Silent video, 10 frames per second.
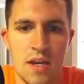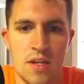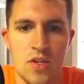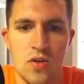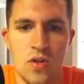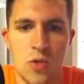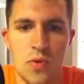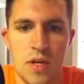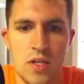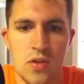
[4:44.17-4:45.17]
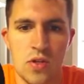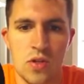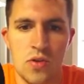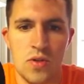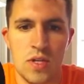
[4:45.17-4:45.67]
as soon as you place those
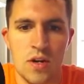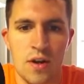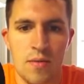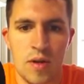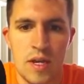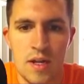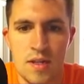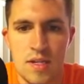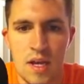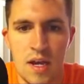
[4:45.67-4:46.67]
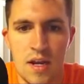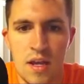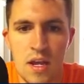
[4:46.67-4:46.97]
loons, and they're able to get inside